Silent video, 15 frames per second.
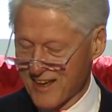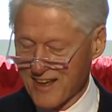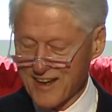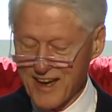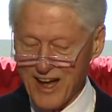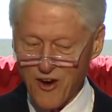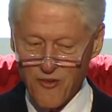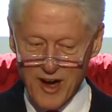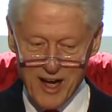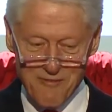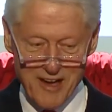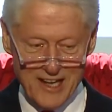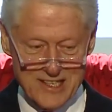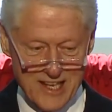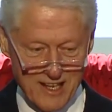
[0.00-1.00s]
Now, why am
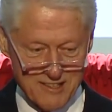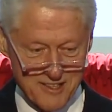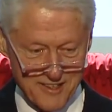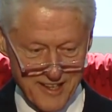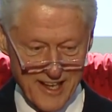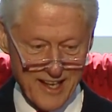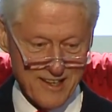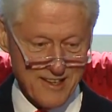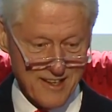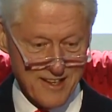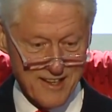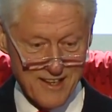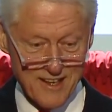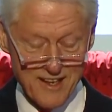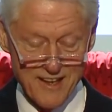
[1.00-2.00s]
I telling you that?
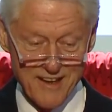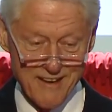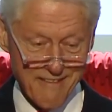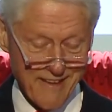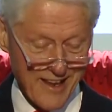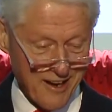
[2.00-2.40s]
They